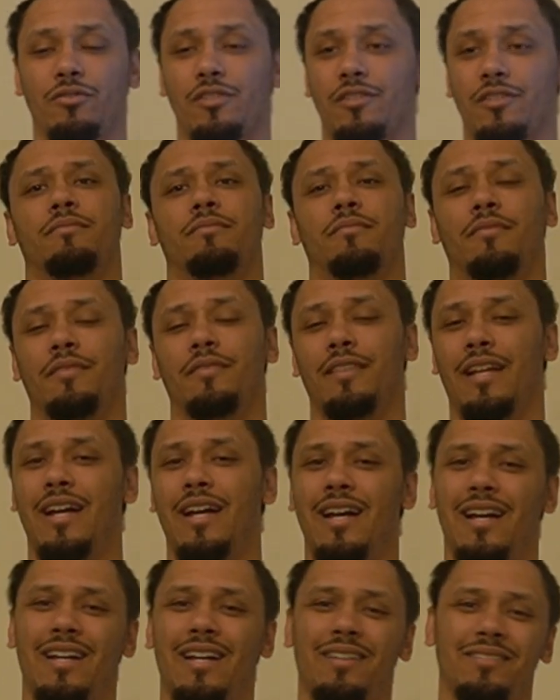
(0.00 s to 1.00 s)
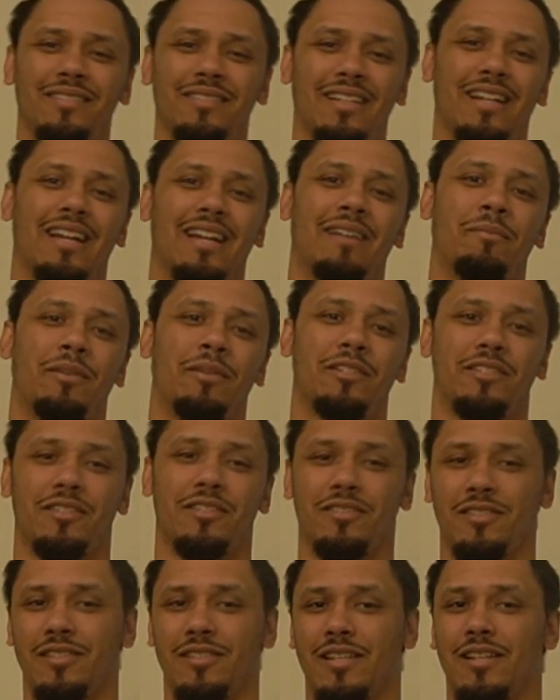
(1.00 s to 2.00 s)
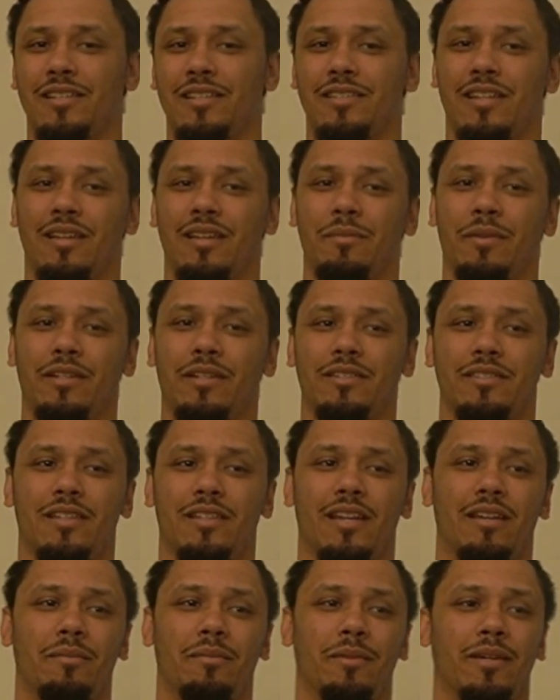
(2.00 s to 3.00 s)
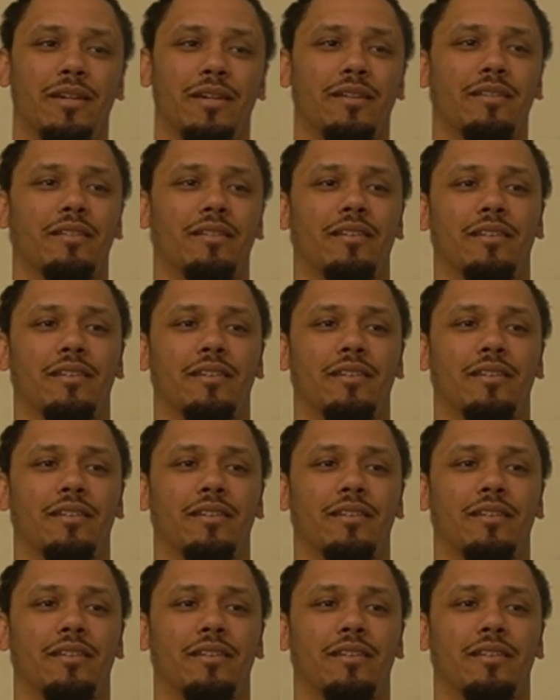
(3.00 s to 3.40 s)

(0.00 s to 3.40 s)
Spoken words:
So, I don't think I have much else to say about this game, man.